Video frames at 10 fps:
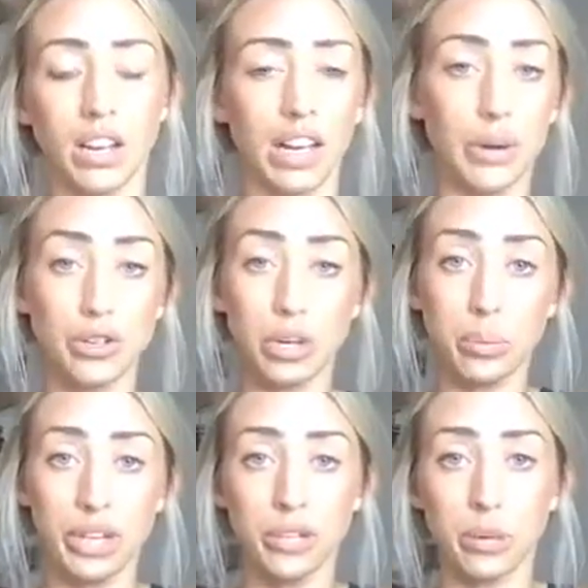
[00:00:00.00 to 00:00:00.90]
I want you to
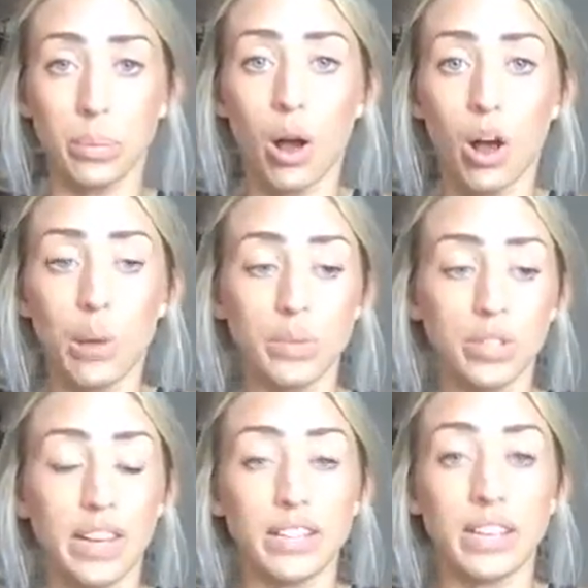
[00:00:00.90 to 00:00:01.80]
place your palms
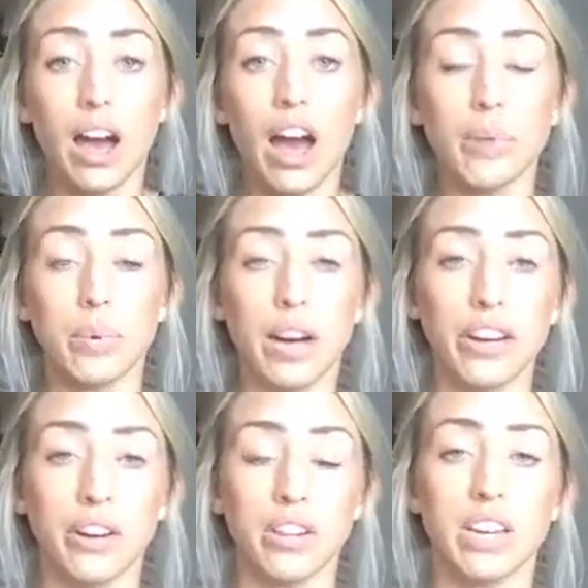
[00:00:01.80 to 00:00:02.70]
facing up on
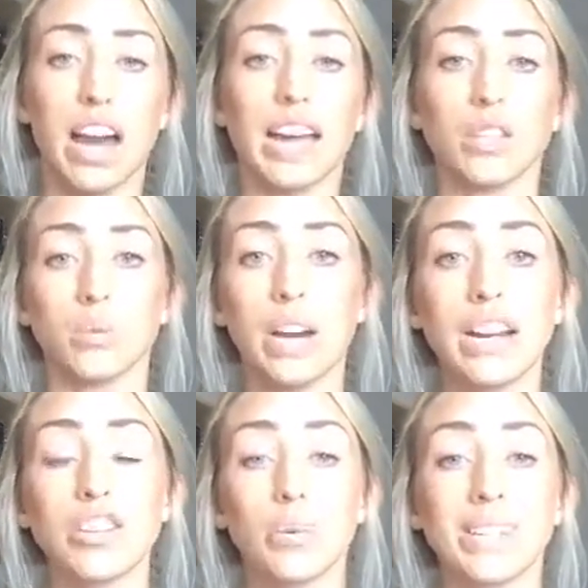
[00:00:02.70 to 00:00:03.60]
your thighs, ready
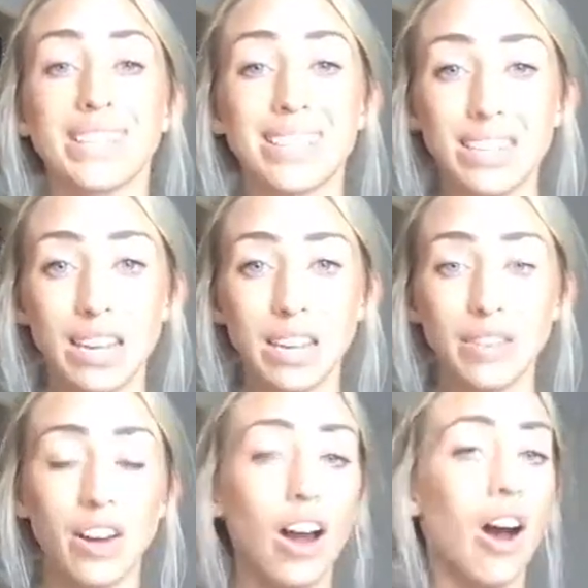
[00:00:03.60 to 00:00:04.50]
to
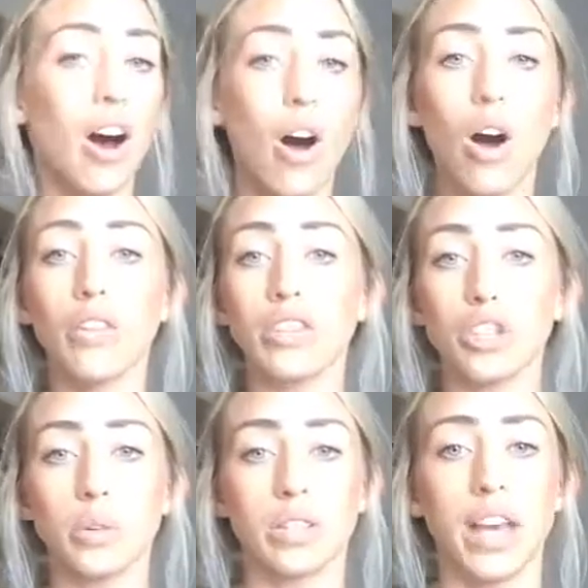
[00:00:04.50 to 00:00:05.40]
receive all that
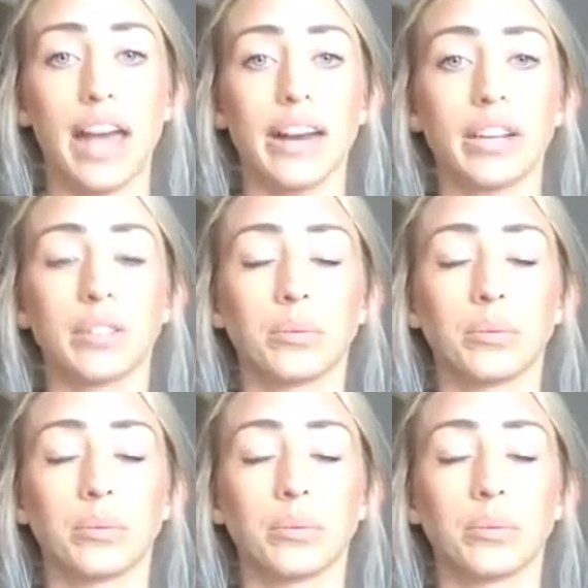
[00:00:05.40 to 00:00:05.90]
you desire.